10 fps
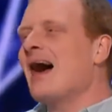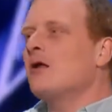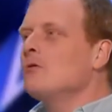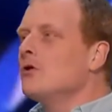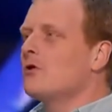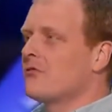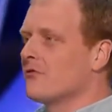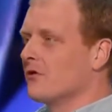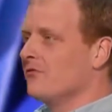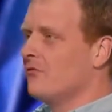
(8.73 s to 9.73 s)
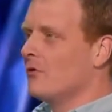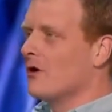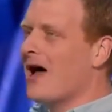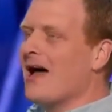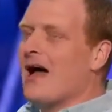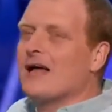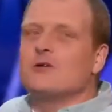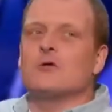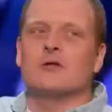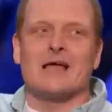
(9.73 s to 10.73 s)
I don't look 34. I
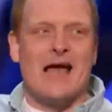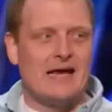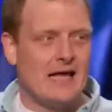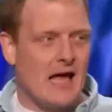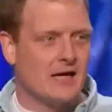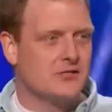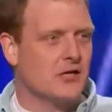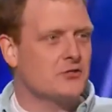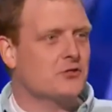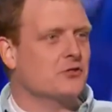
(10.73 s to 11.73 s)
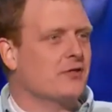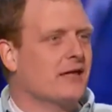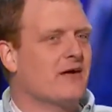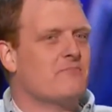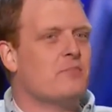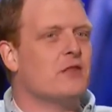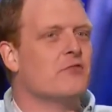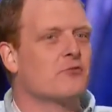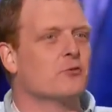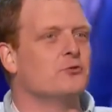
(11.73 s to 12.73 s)
don't look any age. I just look like I've
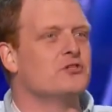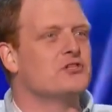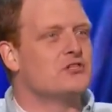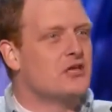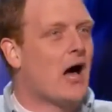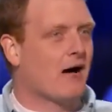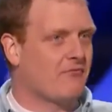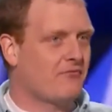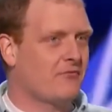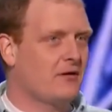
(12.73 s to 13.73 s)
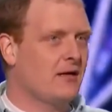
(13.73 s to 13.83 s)
been through stuff.